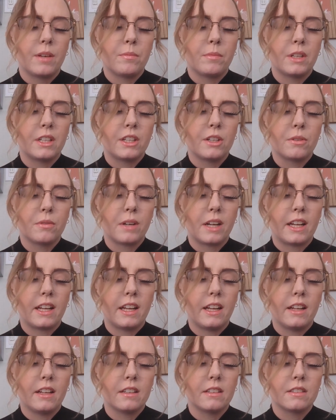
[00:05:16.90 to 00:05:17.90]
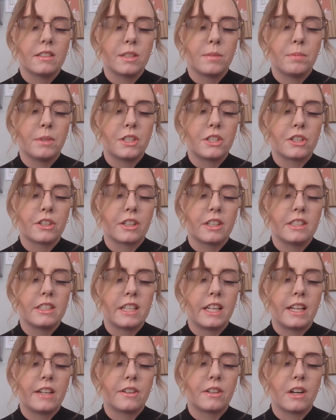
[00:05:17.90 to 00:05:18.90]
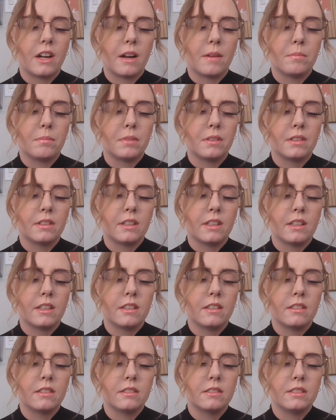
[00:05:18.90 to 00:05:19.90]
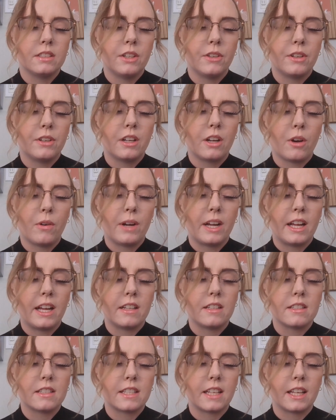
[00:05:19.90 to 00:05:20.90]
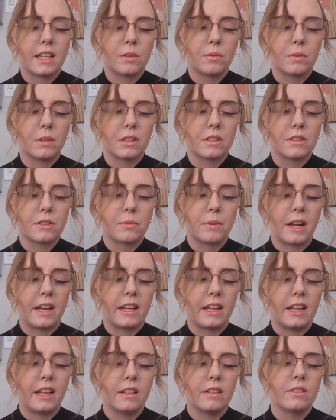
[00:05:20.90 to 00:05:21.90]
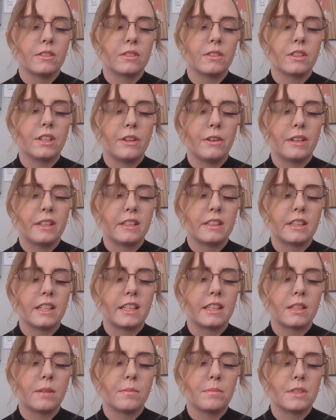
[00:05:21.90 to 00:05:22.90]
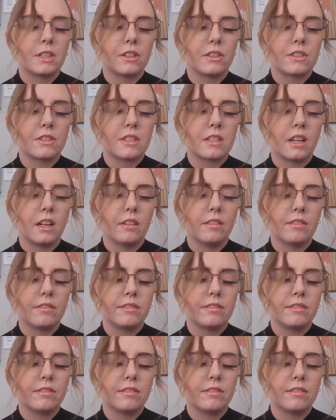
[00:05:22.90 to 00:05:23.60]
When you're ready to put your container up, you can go ahead and say the words ready. You can think them to yourself.